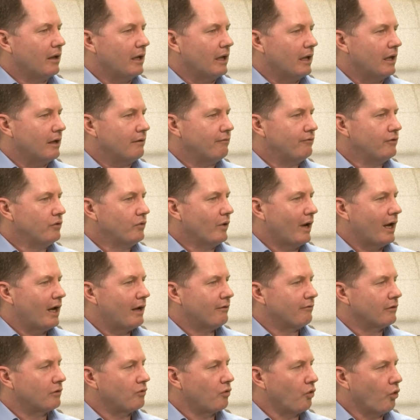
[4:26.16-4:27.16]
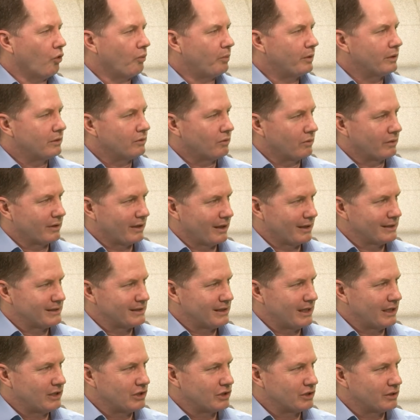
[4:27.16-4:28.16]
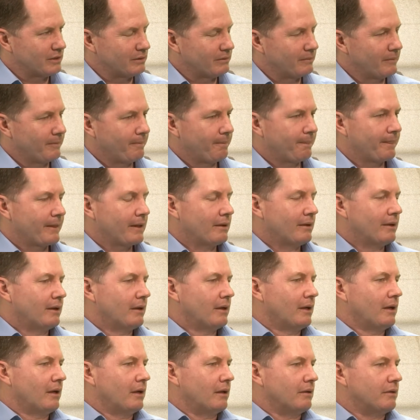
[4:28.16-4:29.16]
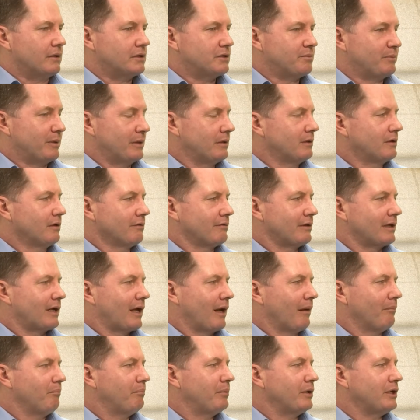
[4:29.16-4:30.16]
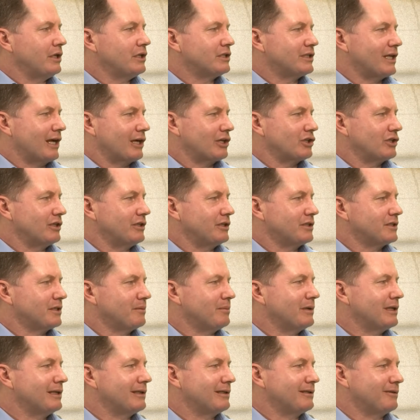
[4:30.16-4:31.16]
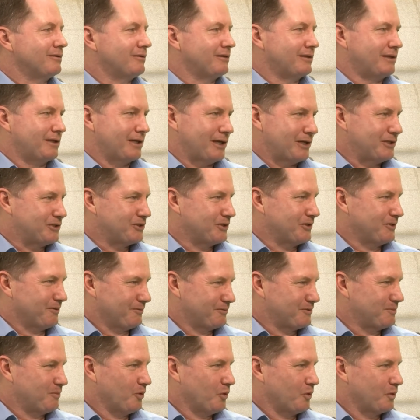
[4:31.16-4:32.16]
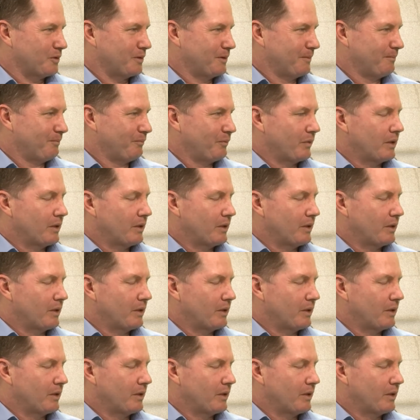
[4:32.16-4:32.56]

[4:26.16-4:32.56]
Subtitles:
if you have a corporate organization, the spirit of the company is actually similar to the nature of sport.